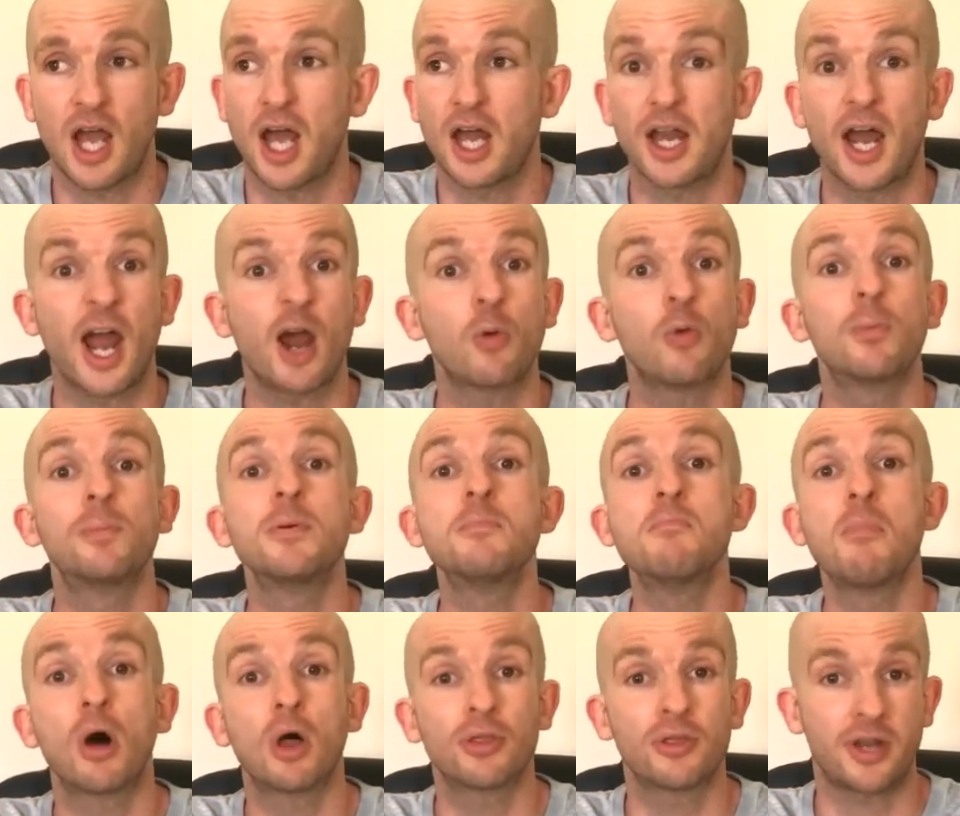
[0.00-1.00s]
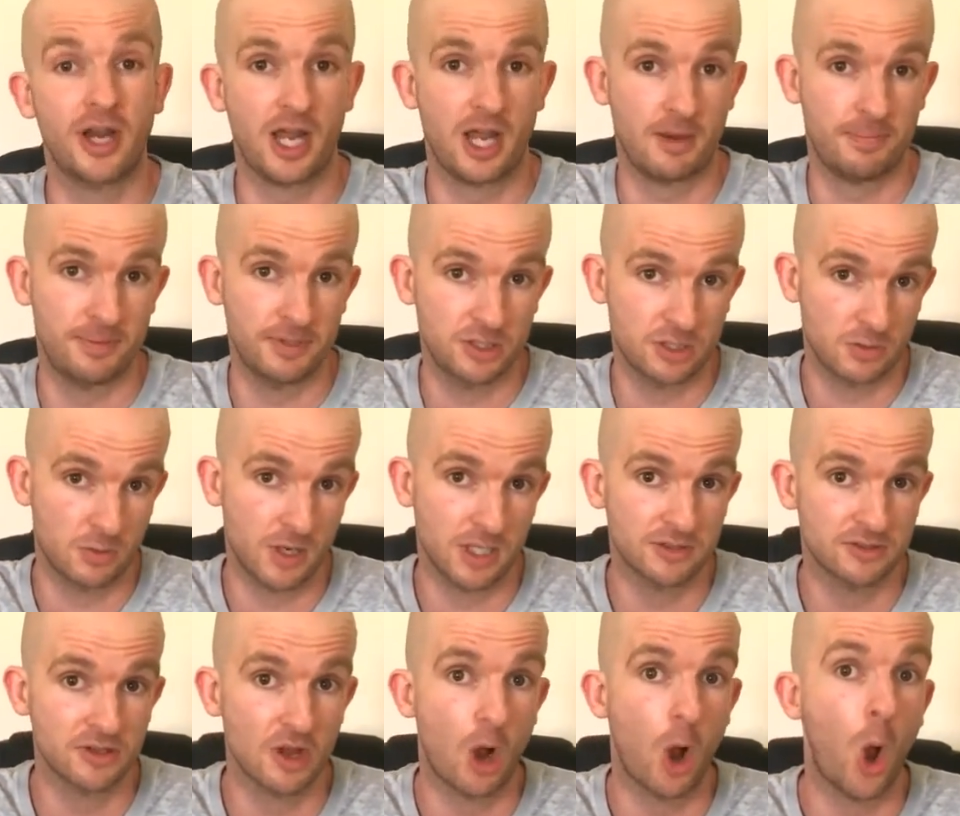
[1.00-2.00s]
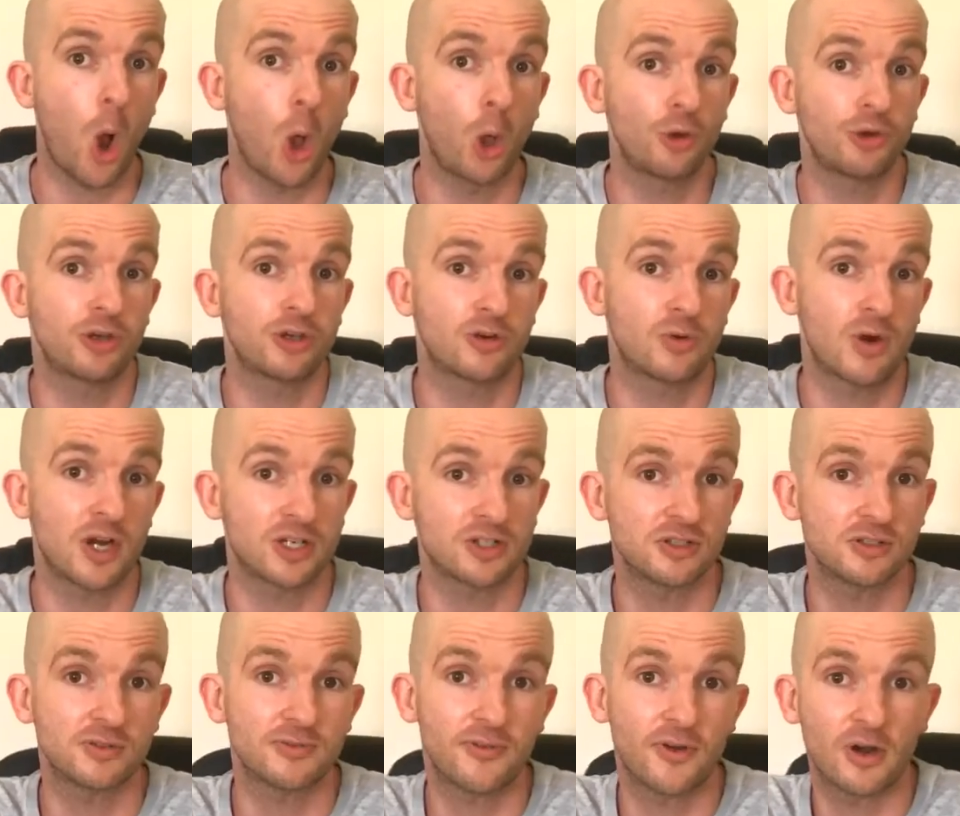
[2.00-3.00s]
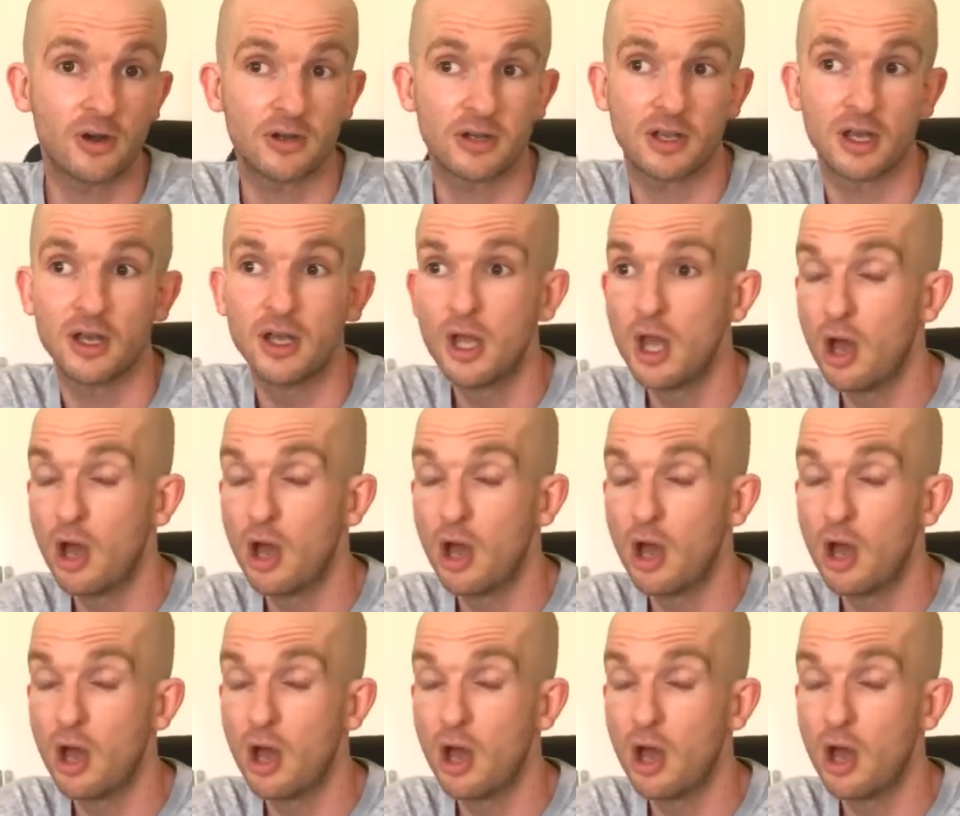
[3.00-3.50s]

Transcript: and I will be more than happy to answer all your questions for you.